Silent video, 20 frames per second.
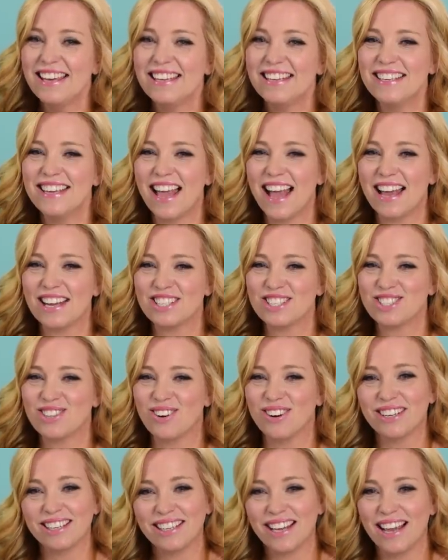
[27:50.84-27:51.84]
Yeah,
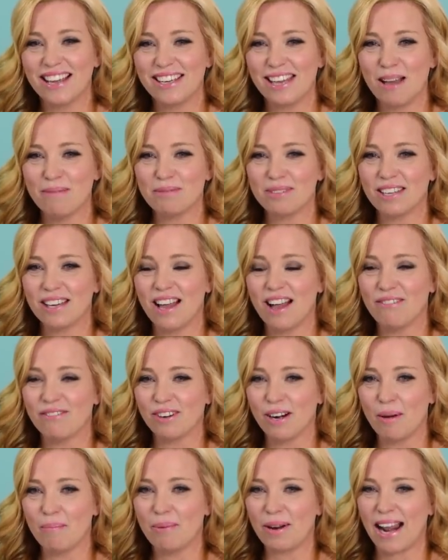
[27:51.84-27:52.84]
Shorty, I kept the
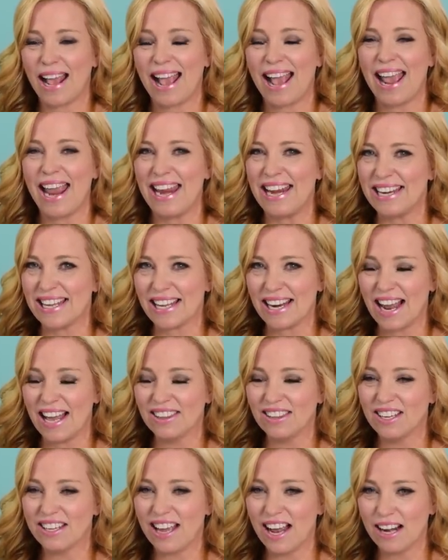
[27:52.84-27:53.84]
cover up, but I hate it.
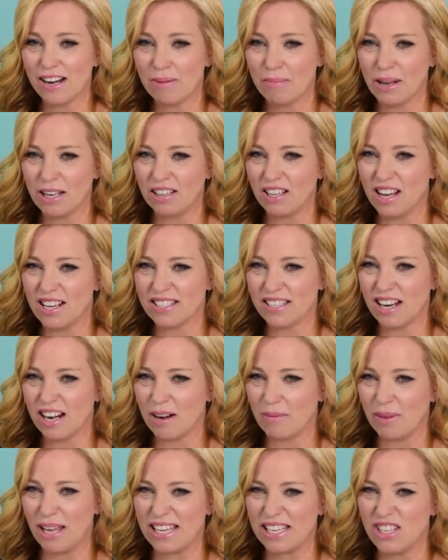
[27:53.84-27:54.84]
I look at it in my closet
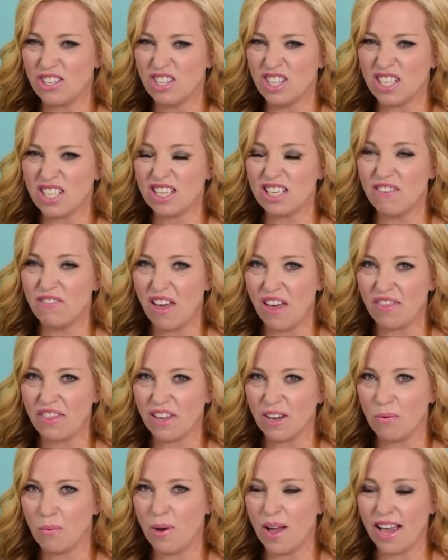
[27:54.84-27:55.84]
and I'm like, you need to give that
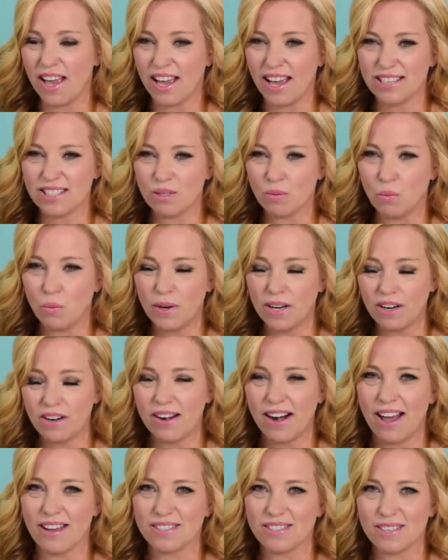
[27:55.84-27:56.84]
thing away. It's
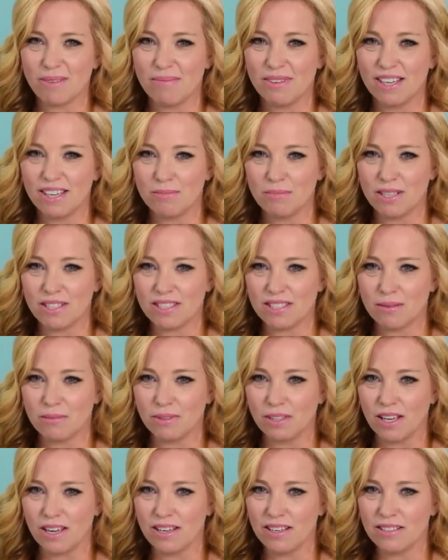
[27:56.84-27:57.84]
weird how something can be
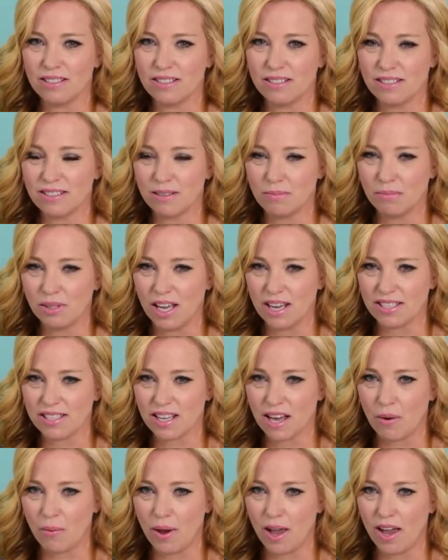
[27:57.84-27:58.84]
symbolized
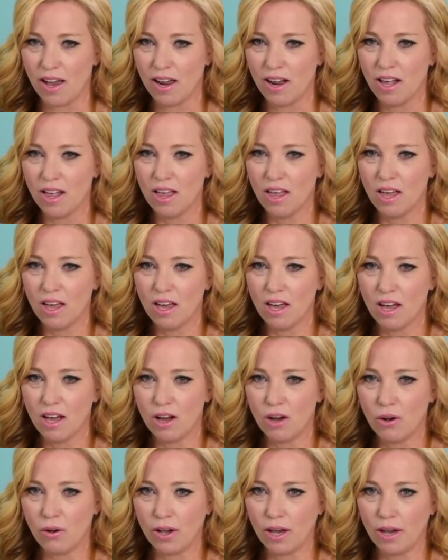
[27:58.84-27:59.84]
that way.
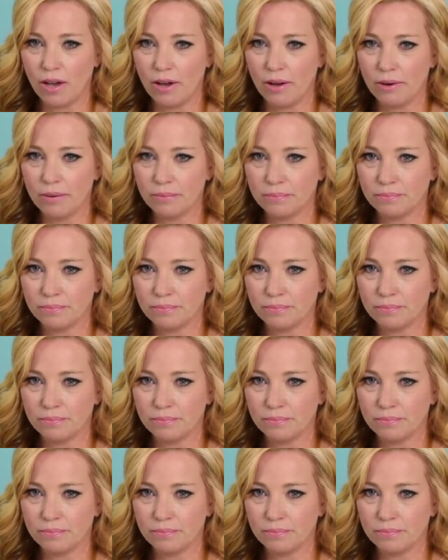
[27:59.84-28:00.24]
Okay.